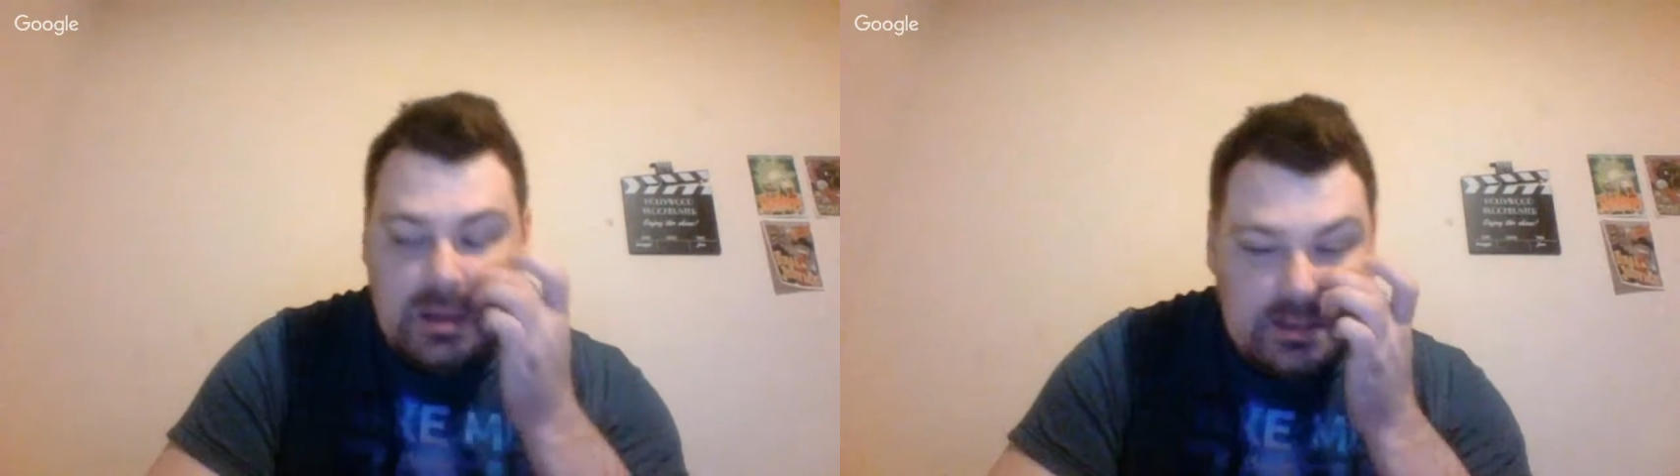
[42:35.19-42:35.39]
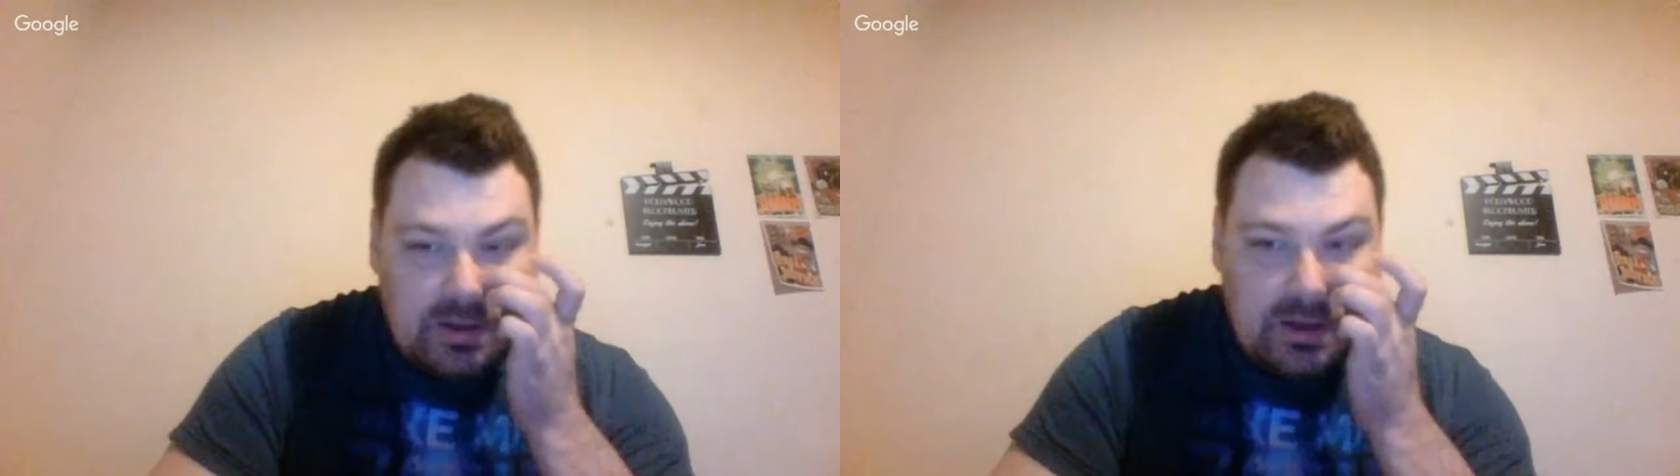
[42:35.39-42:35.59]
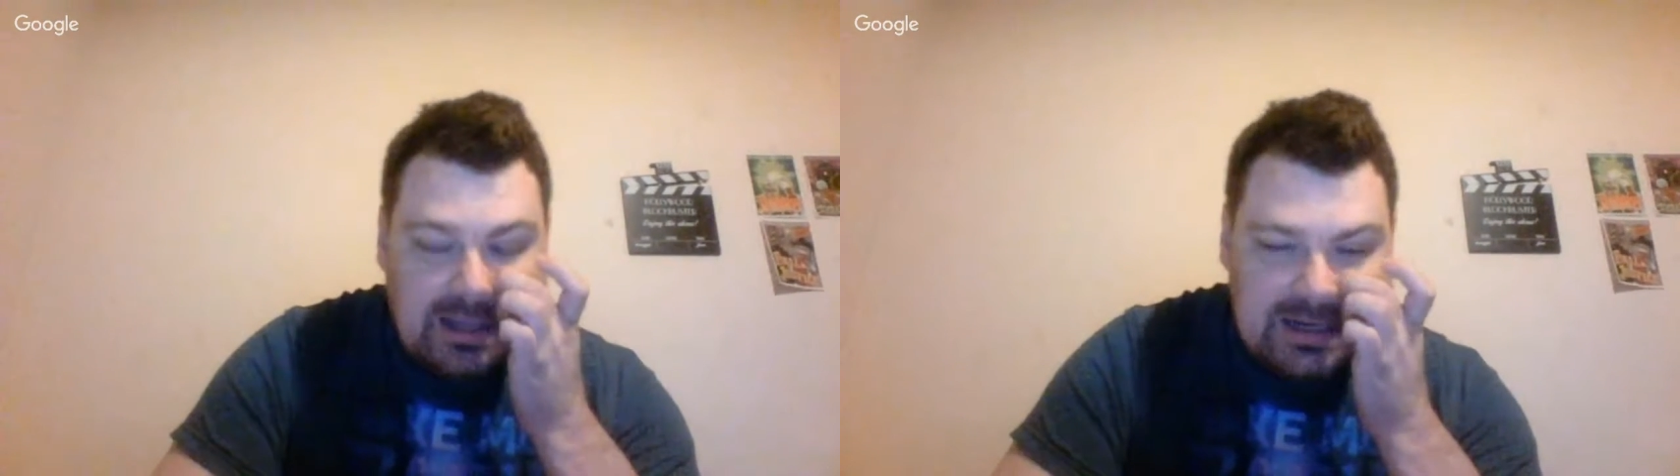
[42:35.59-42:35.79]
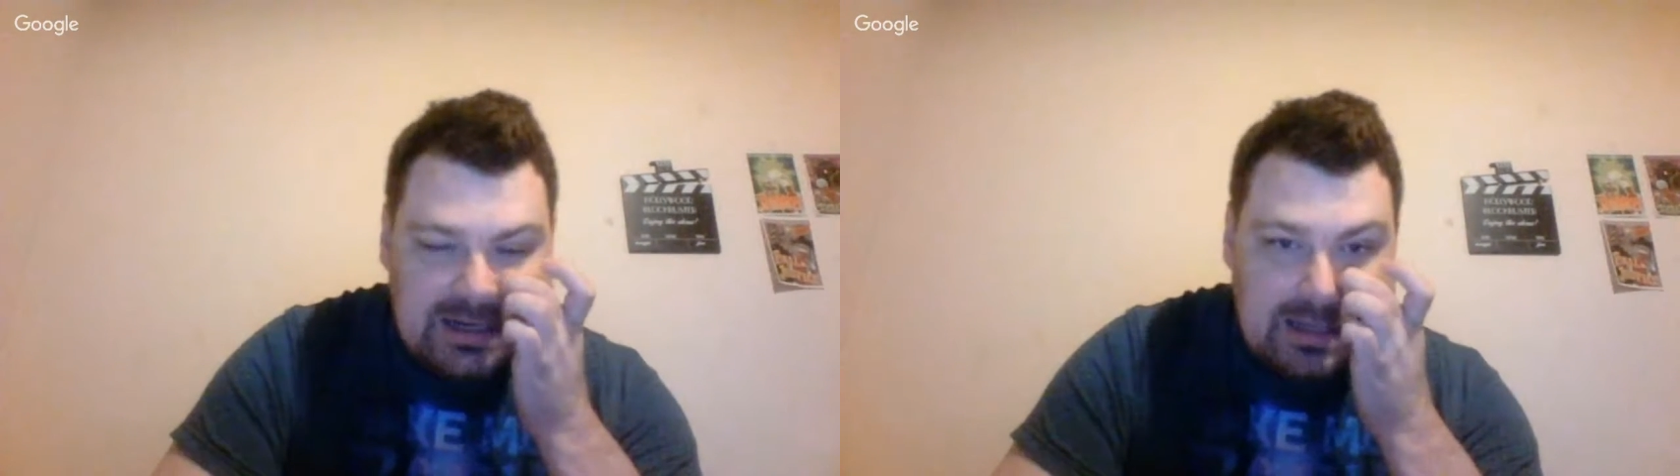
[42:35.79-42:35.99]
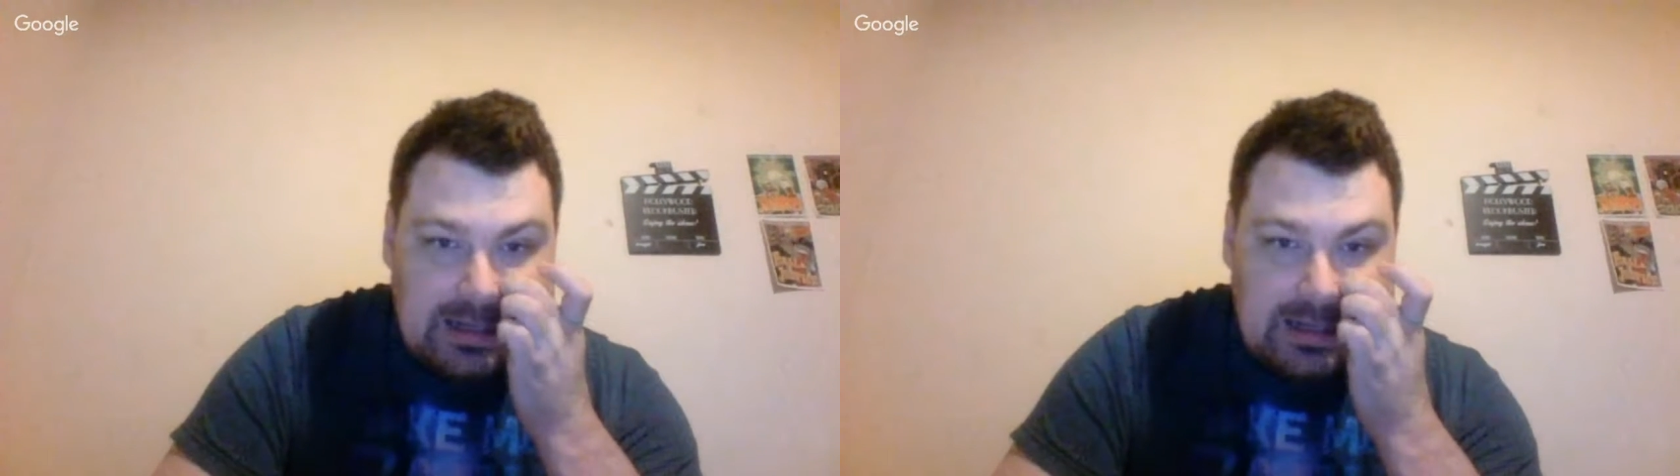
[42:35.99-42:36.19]
So I'd like to
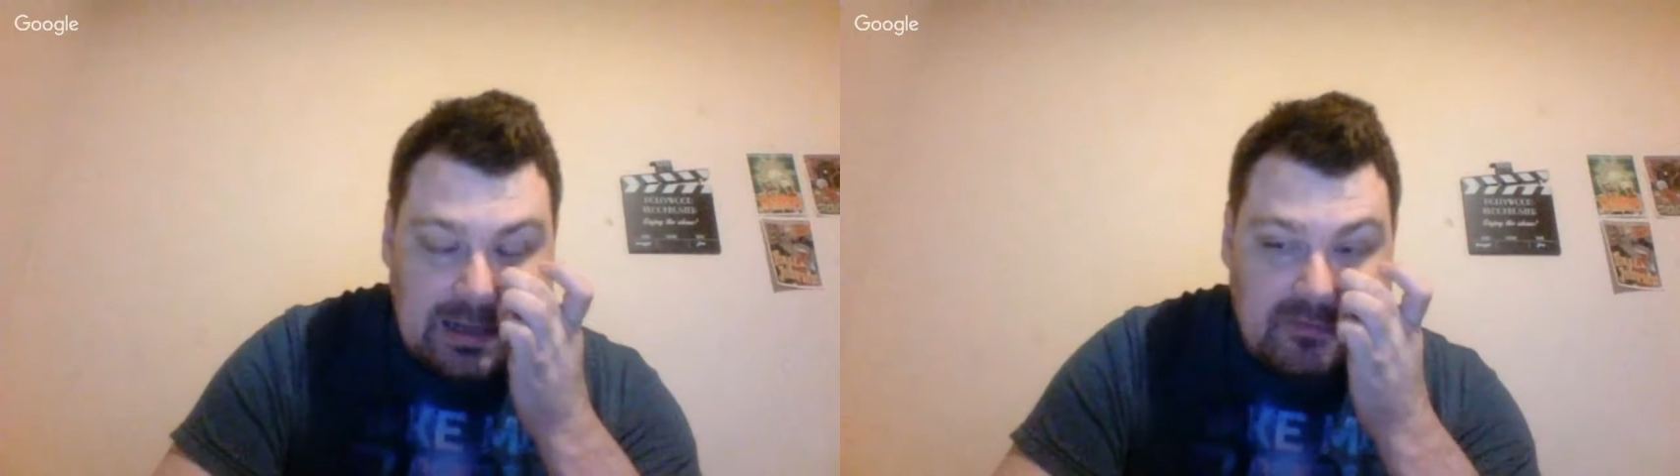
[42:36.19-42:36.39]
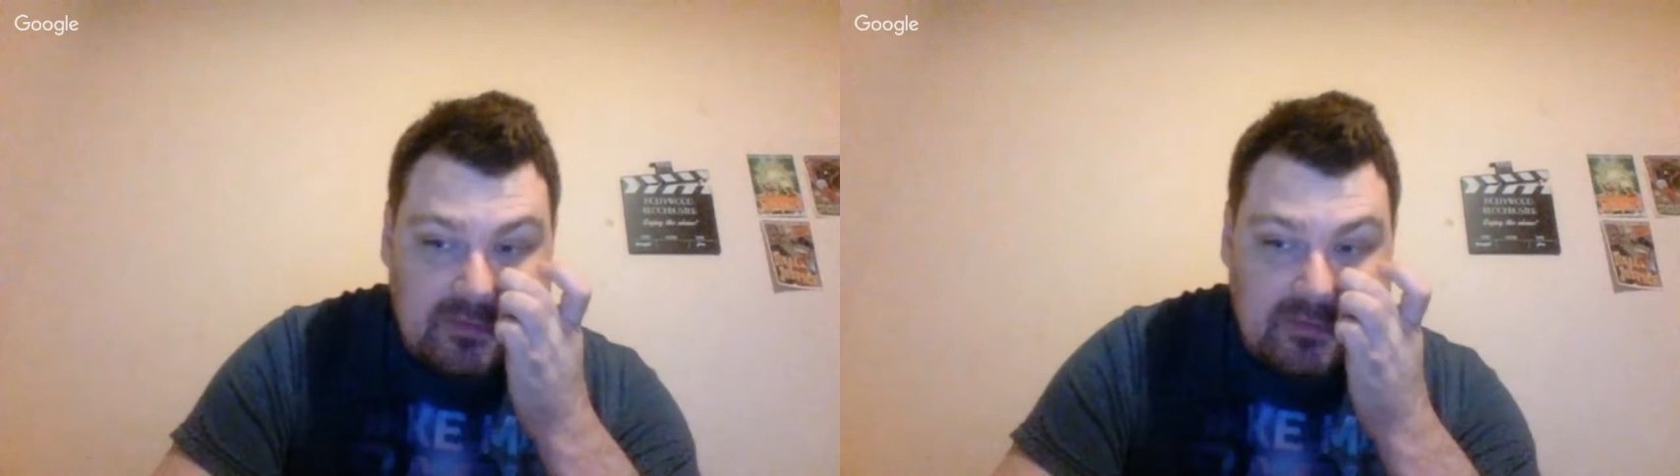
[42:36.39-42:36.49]
get if